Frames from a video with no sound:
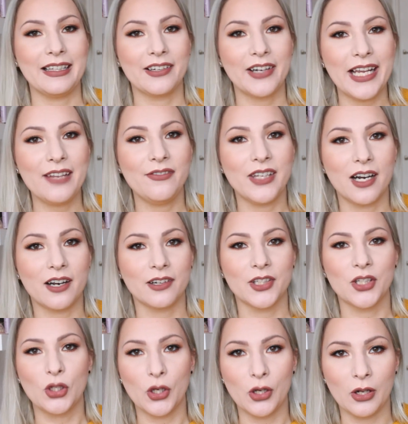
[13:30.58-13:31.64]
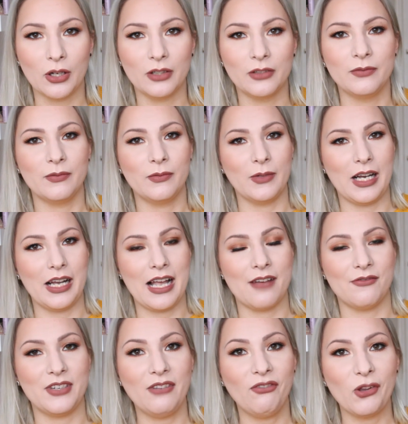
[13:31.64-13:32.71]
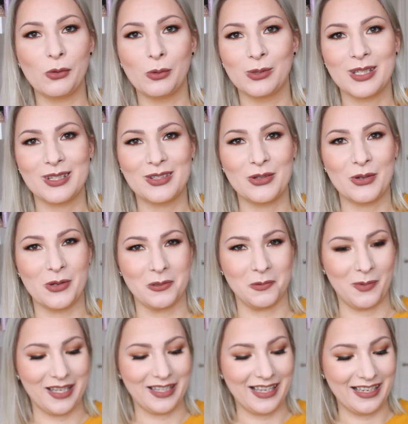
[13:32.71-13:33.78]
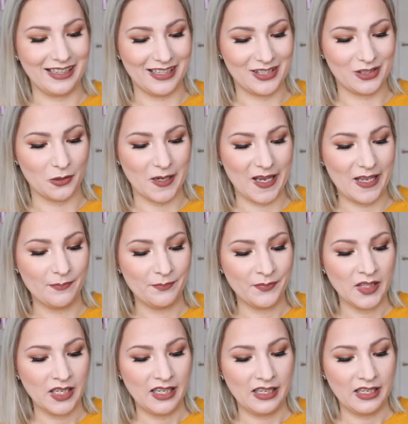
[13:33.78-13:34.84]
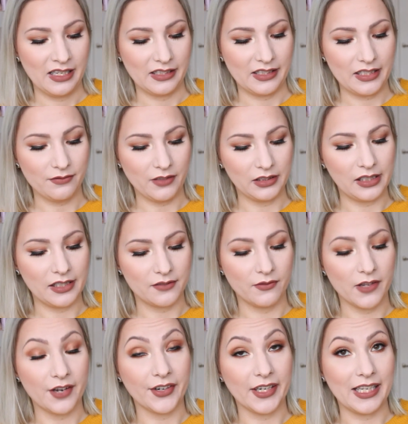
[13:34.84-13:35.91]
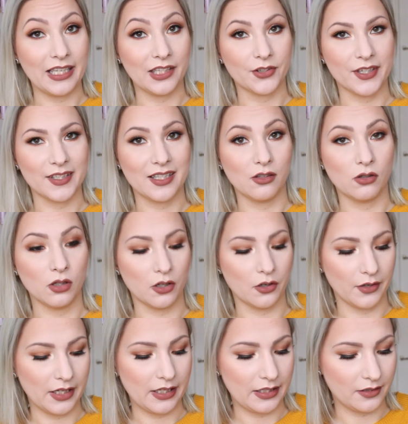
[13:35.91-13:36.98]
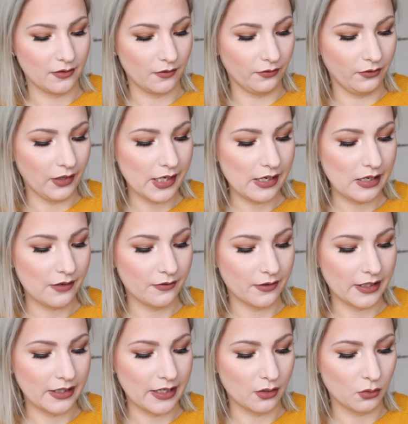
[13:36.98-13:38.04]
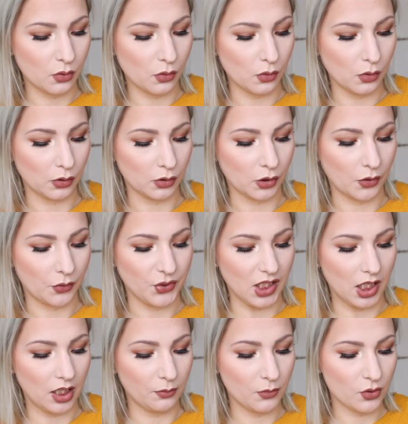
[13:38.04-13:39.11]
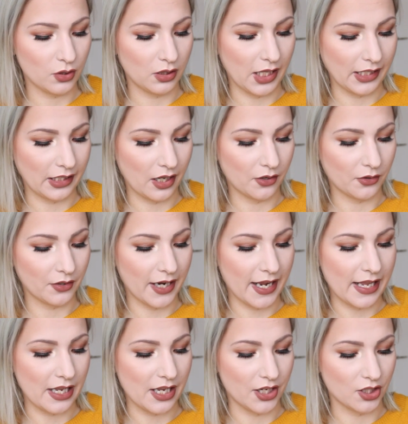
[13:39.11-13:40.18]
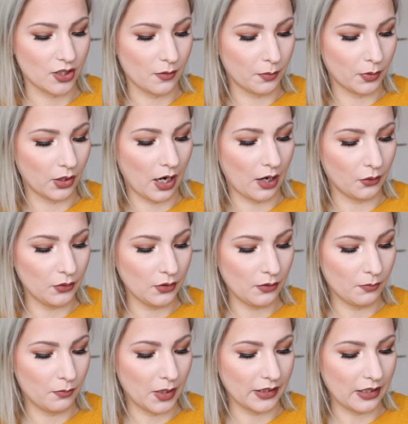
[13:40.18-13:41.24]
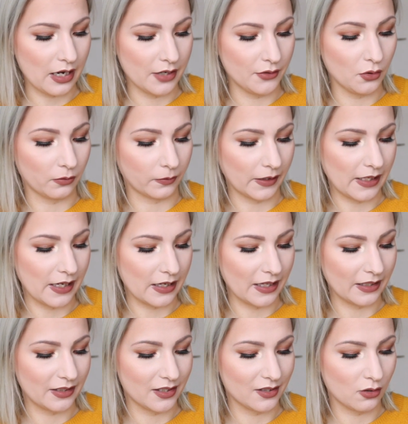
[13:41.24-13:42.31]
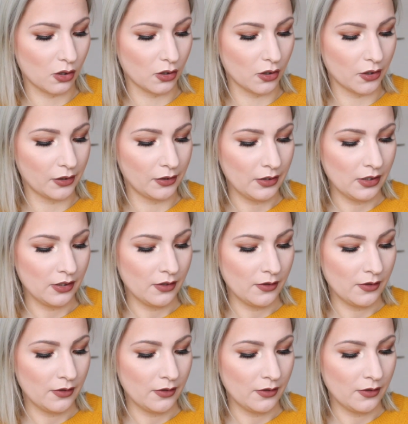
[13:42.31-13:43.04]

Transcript: Graveyard Curl. I have difficulties to speak English today. This one is very interesting color. It is really, really cool toned, almost like a grayish brown, but I do really like this color.